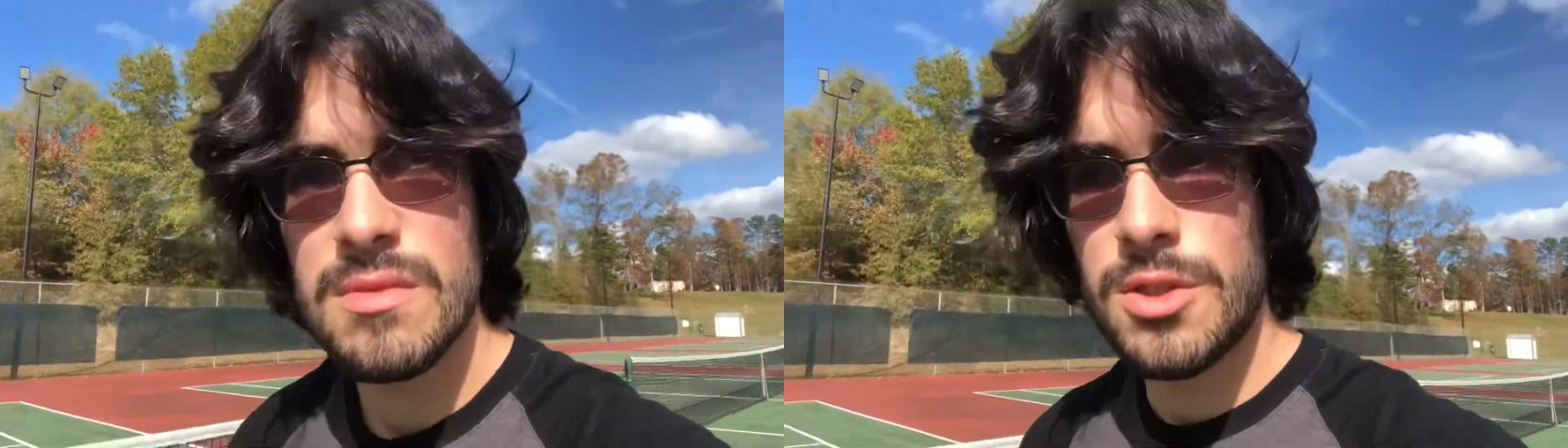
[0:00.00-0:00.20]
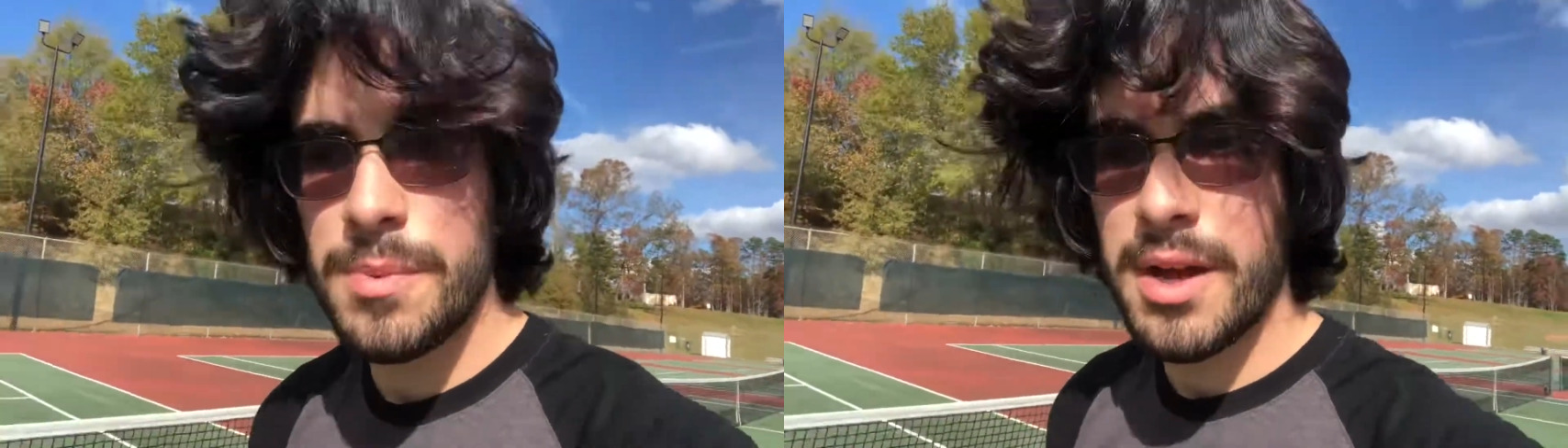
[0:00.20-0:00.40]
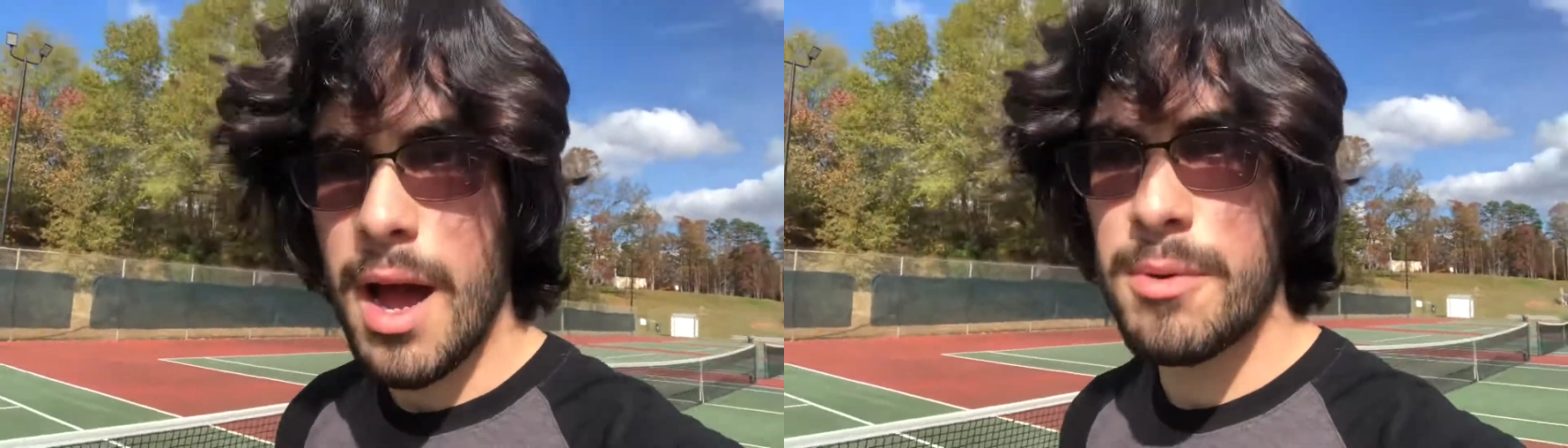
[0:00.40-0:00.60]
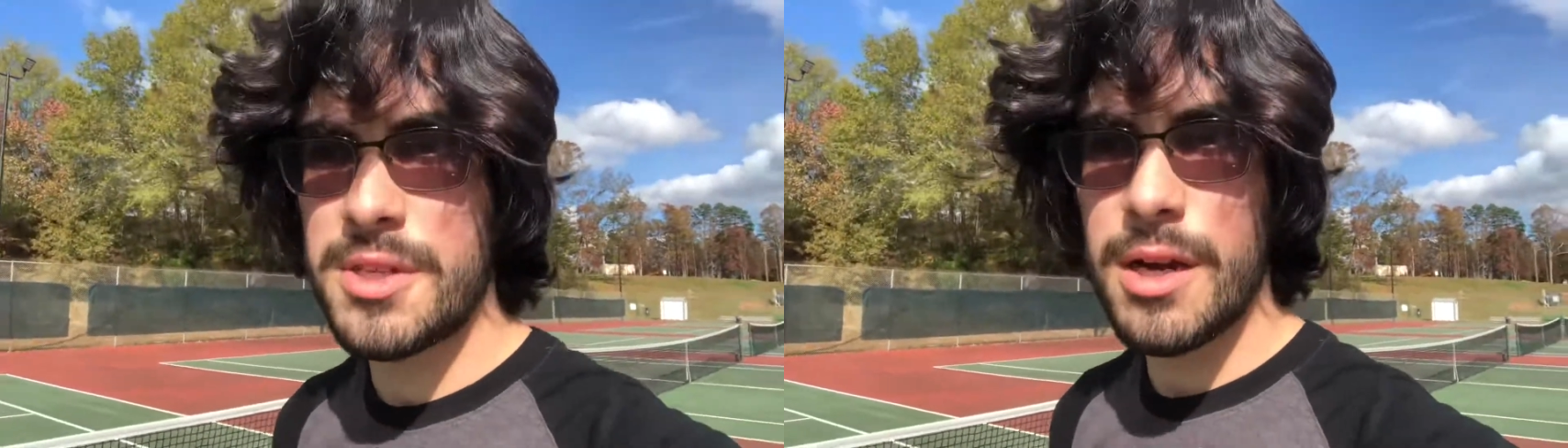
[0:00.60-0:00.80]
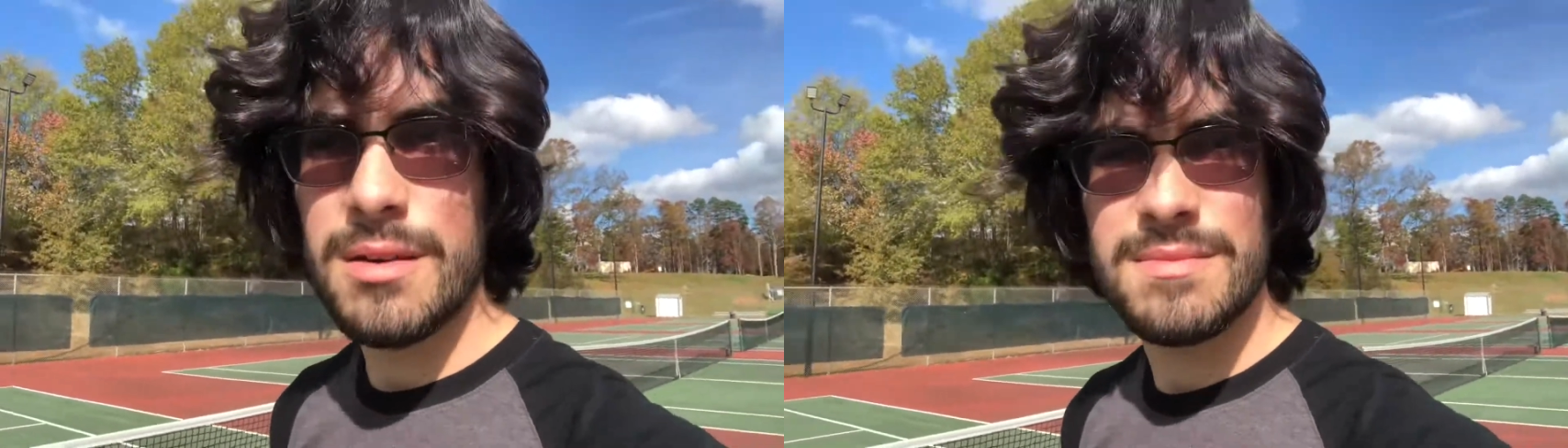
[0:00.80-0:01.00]
Chupacabras
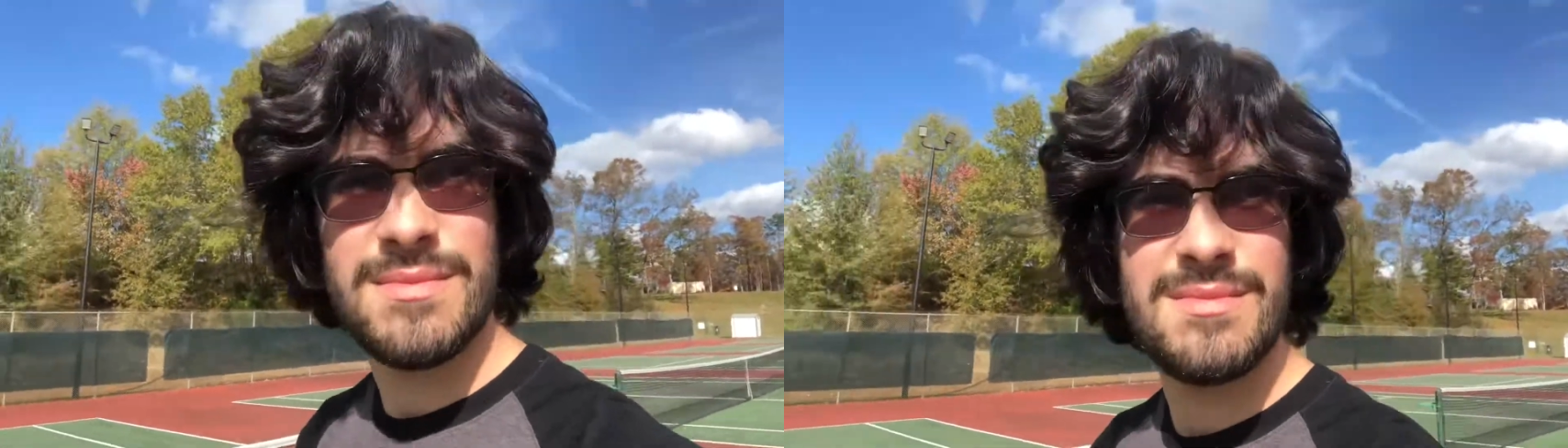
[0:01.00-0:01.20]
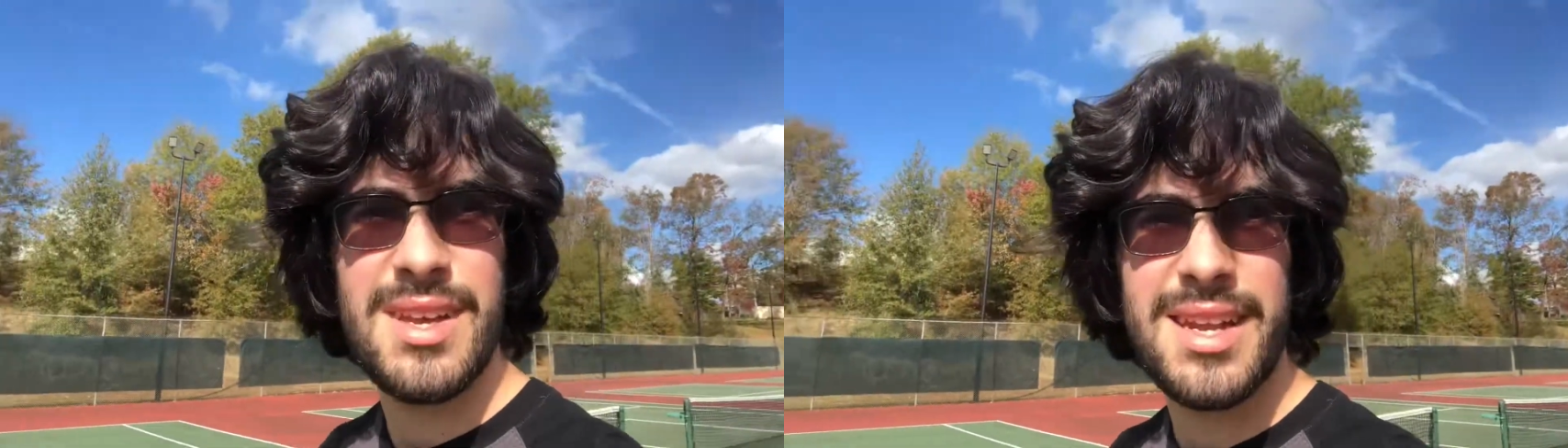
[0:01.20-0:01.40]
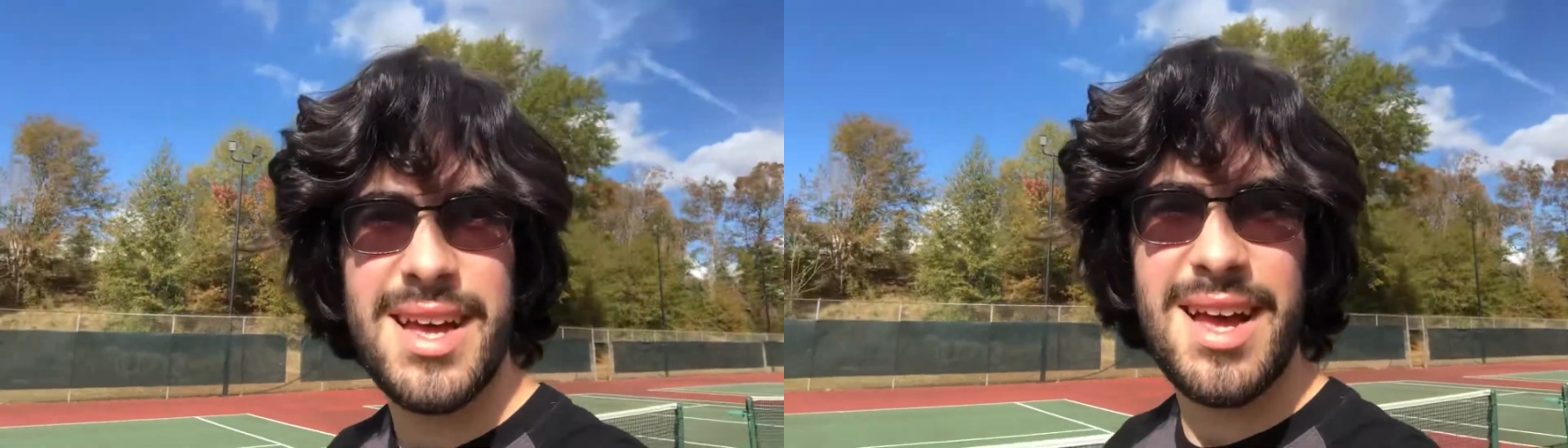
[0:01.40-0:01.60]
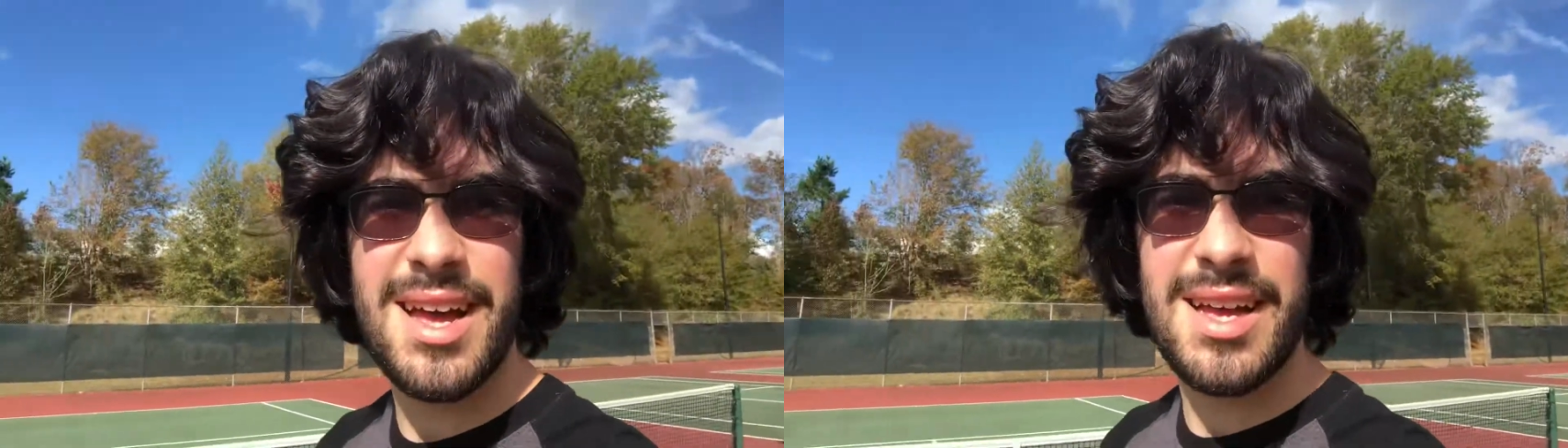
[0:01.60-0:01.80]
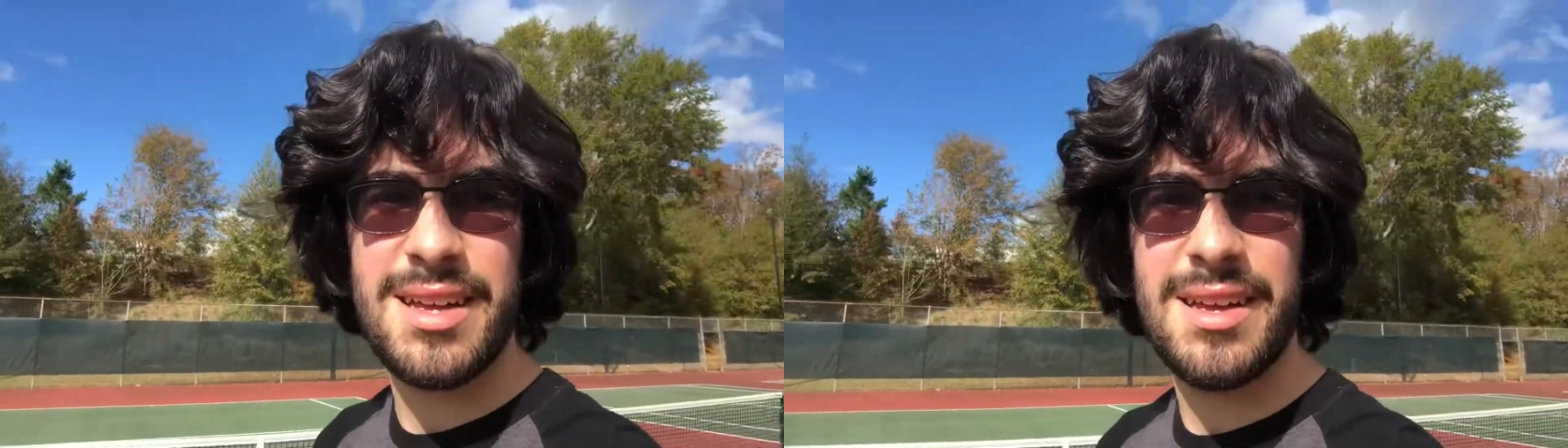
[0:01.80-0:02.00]
here, and uh,